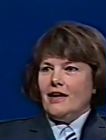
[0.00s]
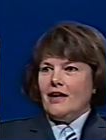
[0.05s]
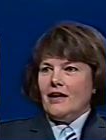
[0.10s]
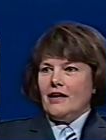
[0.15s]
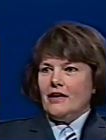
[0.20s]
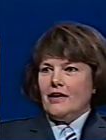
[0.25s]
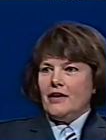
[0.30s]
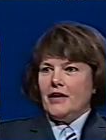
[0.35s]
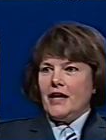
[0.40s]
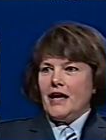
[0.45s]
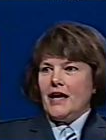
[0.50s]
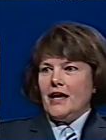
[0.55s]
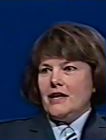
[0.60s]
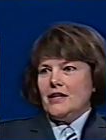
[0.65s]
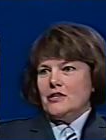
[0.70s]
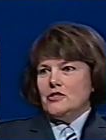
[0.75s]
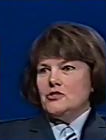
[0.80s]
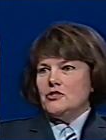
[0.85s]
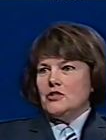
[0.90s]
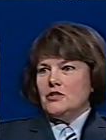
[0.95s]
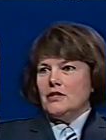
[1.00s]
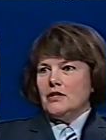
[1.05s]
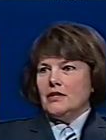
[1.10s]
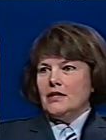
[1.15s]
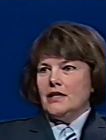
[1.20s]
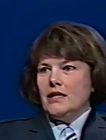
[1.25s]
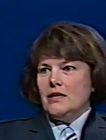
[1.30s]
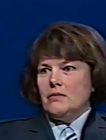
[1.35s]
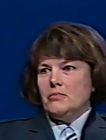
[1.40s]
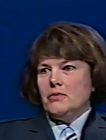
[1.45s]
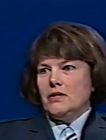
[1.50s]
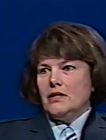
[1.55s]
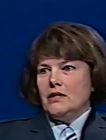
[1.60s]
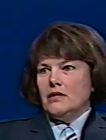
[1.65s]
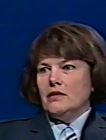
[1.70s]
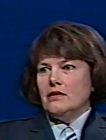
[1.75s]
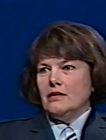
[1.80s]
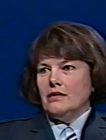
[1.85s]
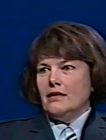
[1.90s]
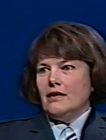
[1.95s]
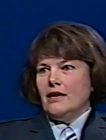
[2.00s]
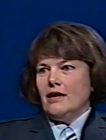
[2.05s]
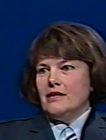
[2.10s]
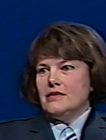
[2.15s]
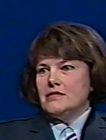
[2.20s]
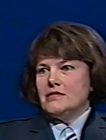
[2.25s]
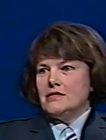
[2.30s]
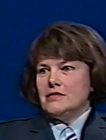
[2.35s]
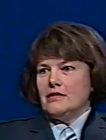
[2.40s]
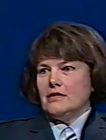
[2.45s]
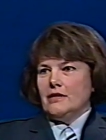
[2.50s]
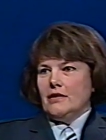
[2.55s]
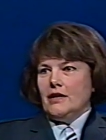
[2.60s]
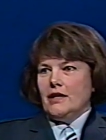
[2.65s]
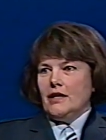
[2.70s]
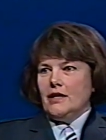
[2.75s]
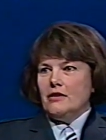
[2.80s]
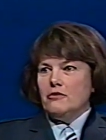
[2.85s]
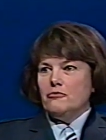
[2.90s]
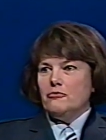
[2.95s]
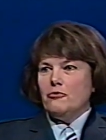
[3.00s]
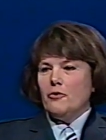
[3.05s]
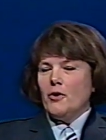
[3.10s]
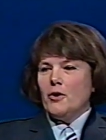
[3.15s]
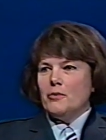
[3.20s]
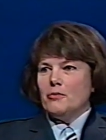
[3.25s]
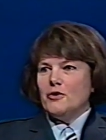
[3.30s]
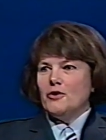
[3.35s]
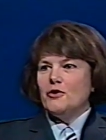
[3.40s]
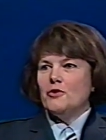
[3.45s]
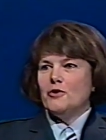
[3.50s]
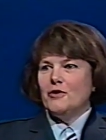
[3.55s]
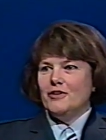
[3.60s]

uh, age and keeping us informed,